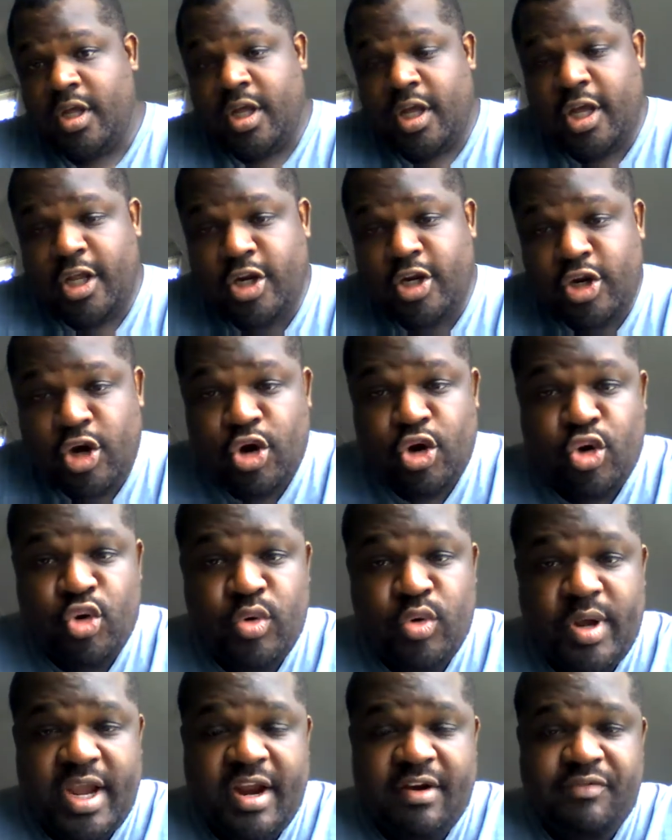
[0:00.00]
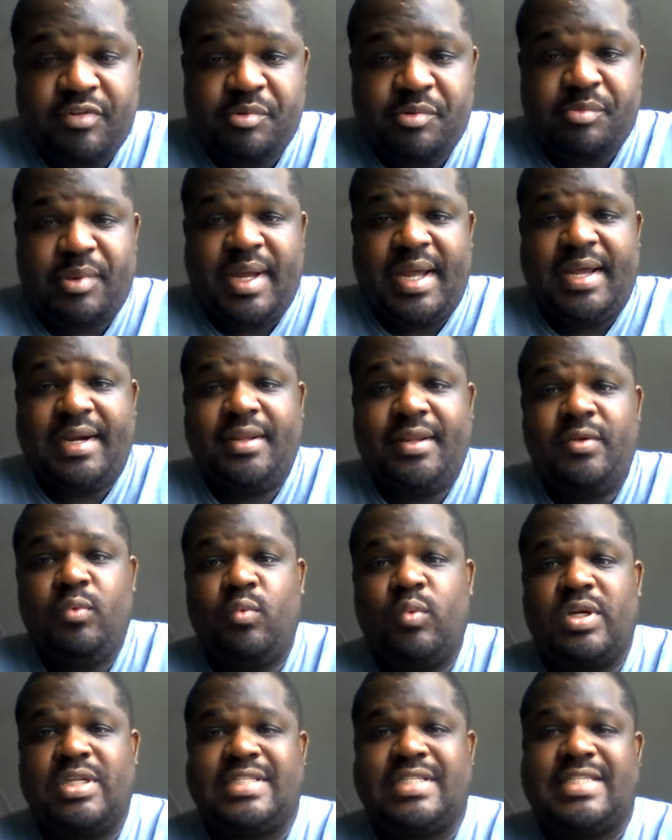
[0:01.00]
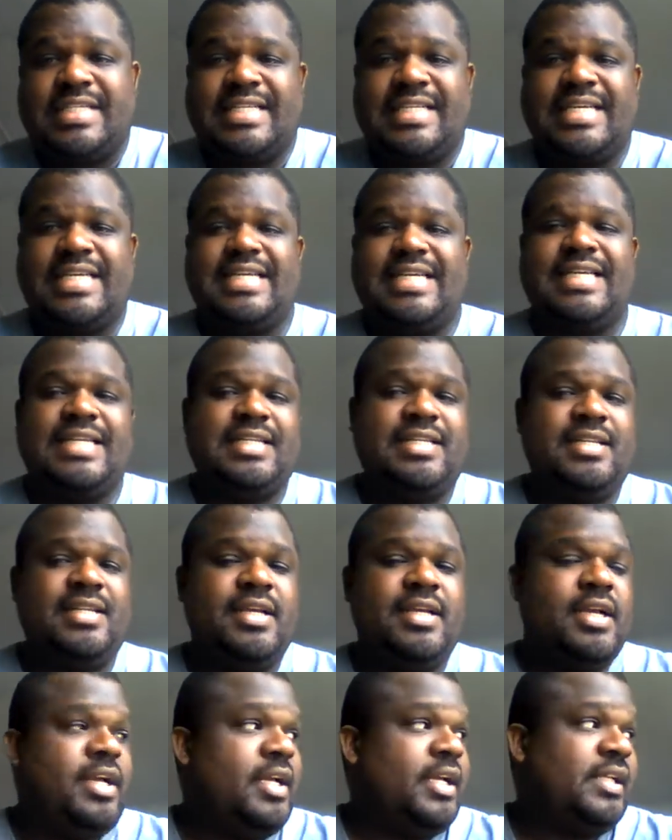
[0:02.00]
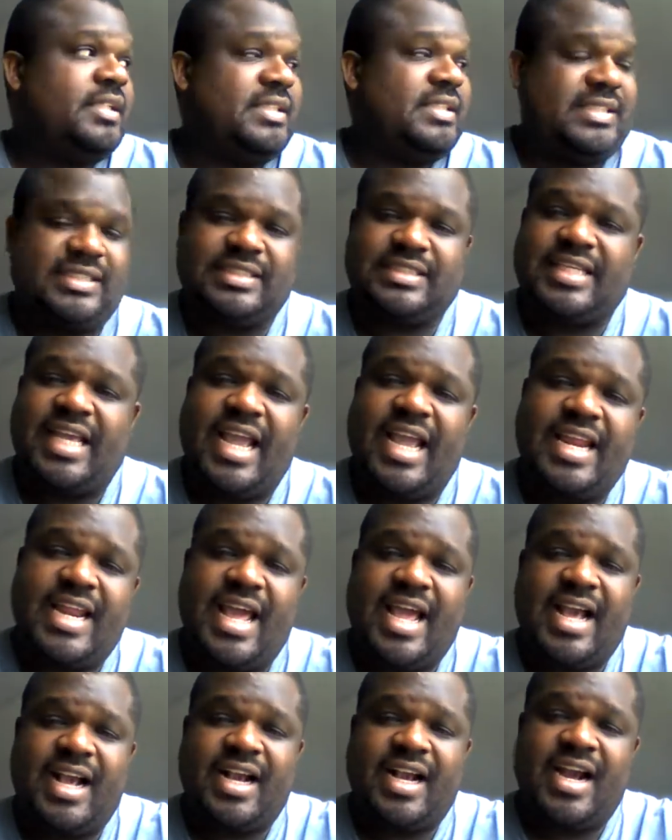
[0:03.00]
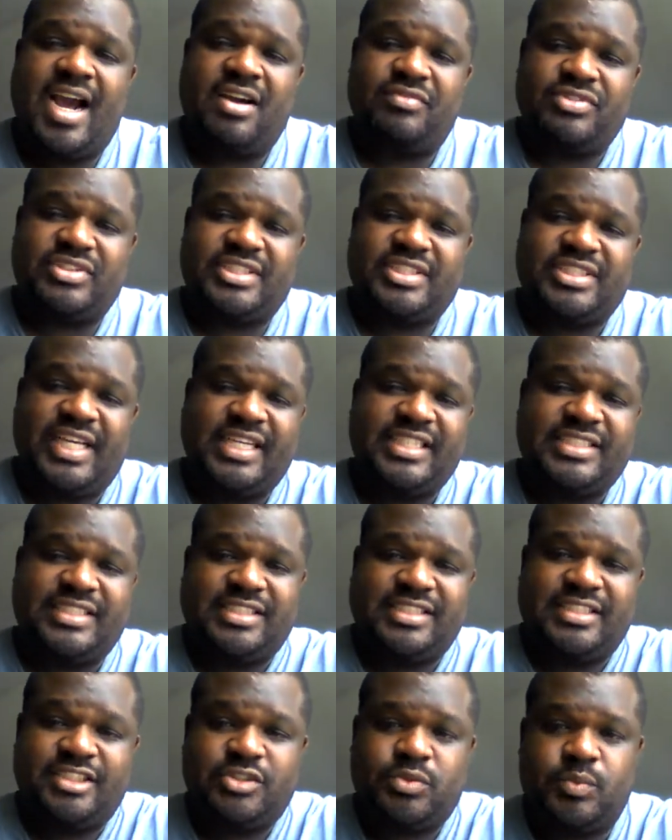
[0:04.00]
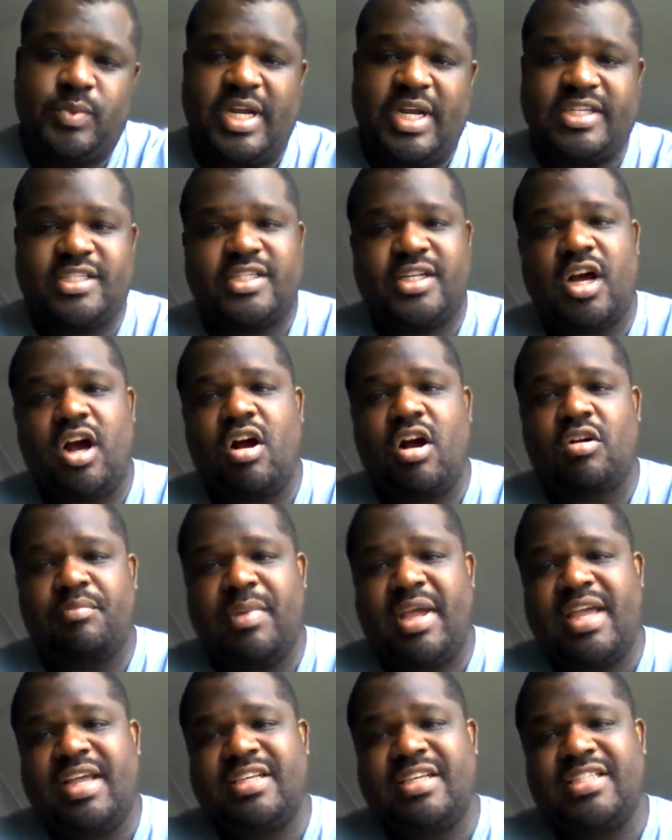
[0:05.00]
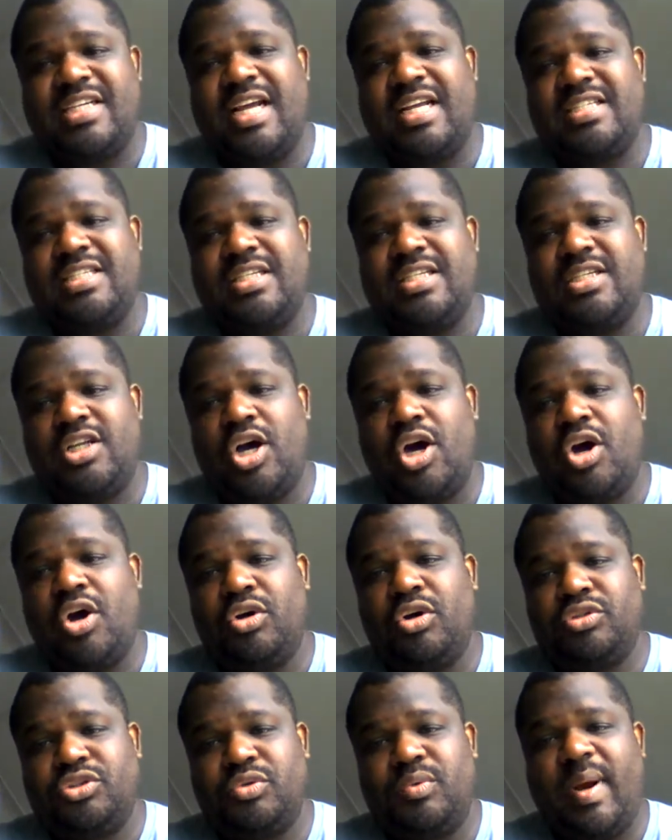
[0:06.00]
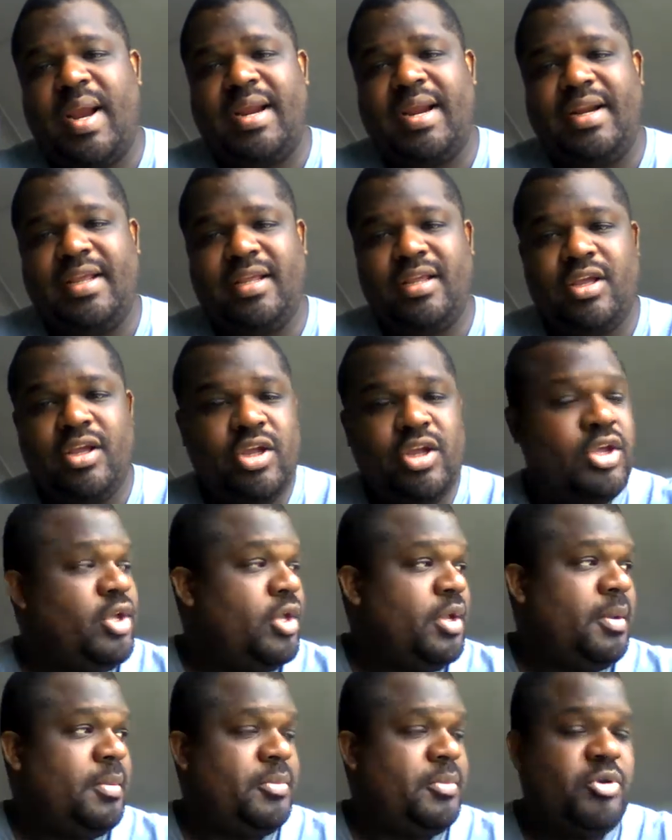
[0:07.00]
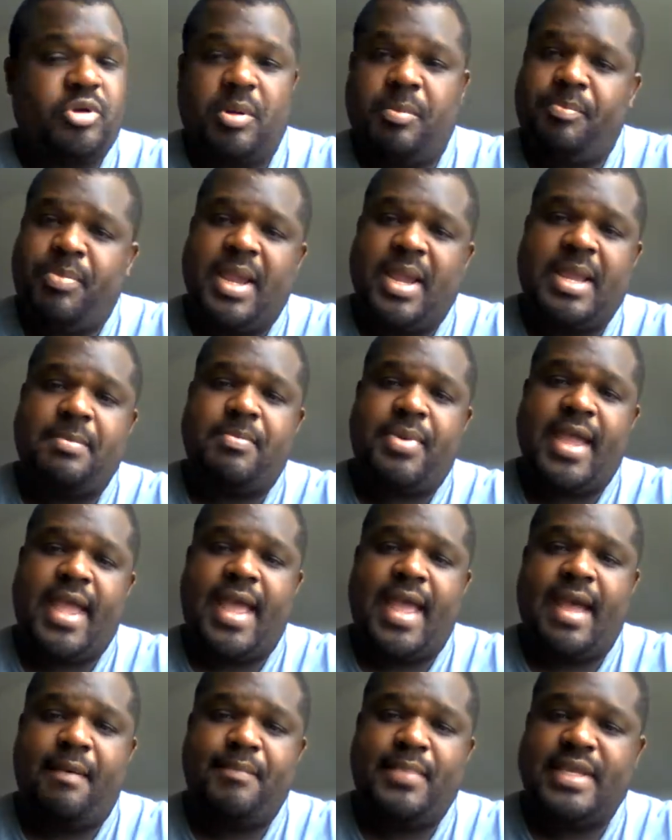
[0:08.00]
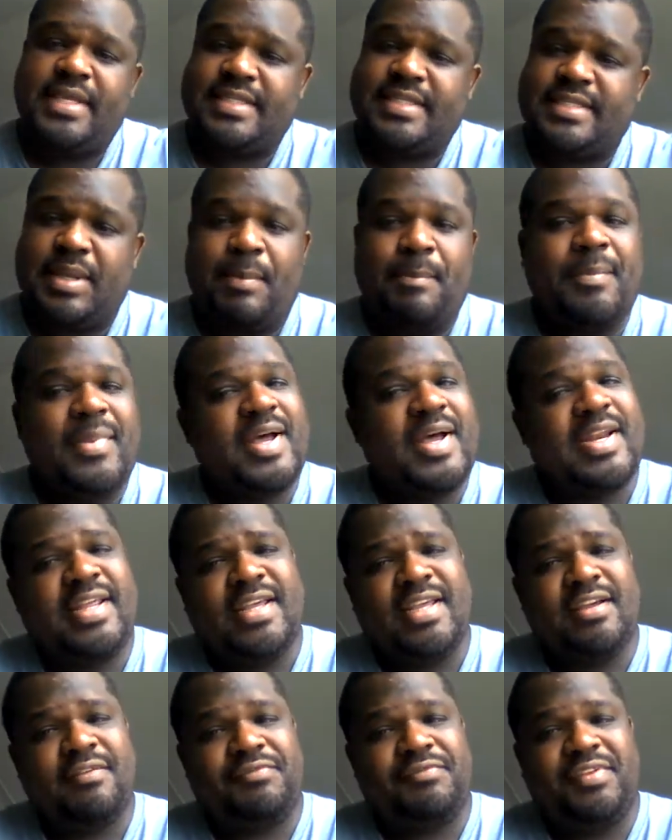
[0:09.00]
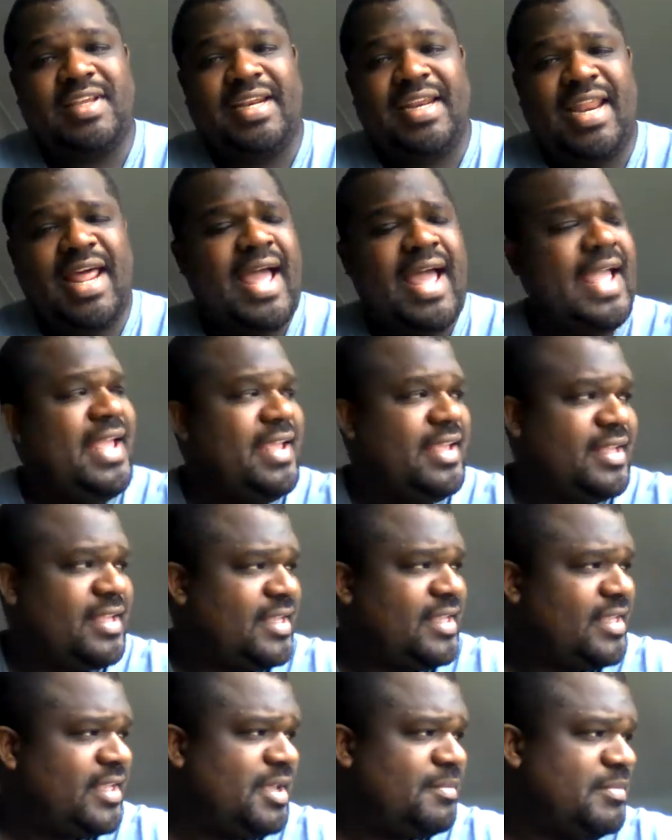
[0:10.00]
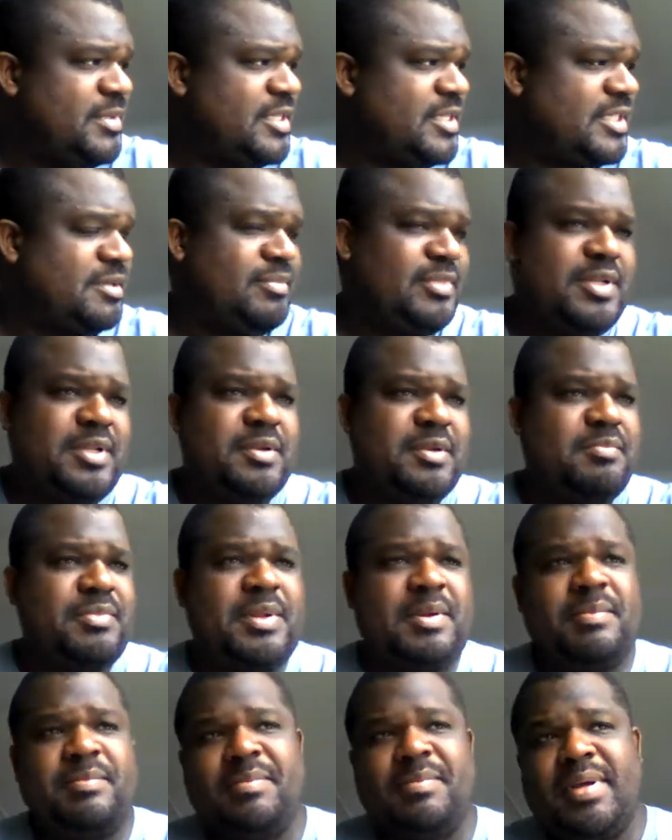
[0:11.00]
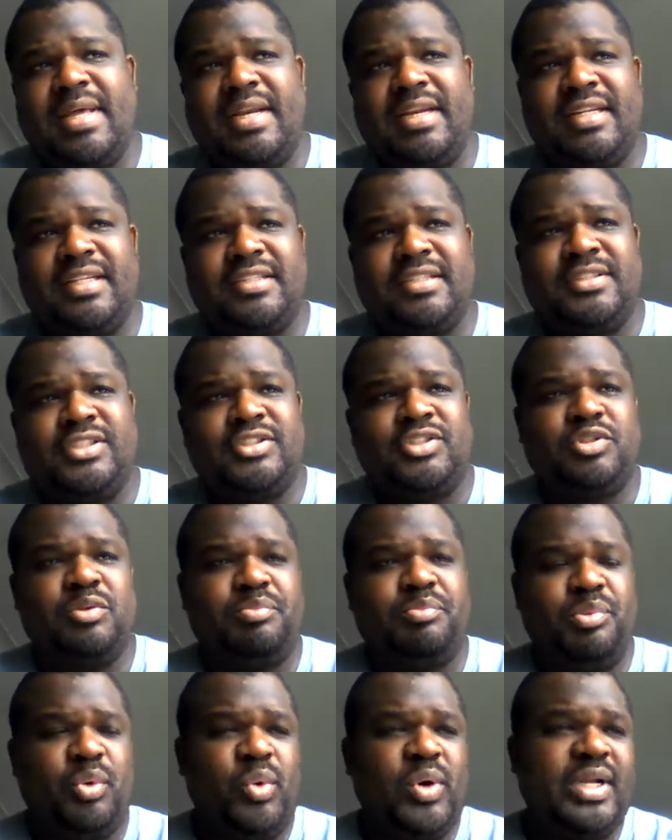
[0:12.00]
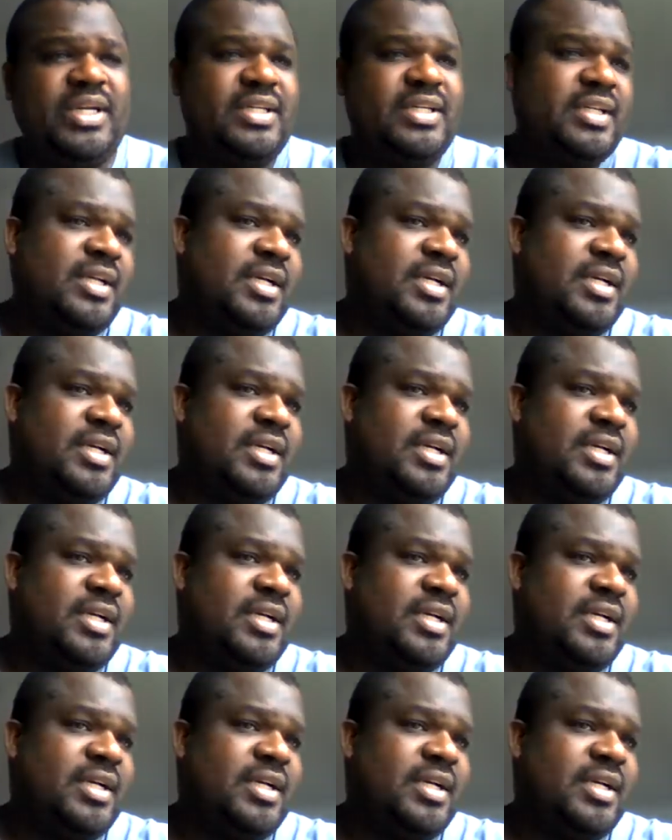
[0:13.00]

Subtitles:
Hello, everybody. Once again, this is Canine Conversations, Reggie Dogman Johnson Dog Training. You could PayPal me some money if you like. Give me some little bit of money to support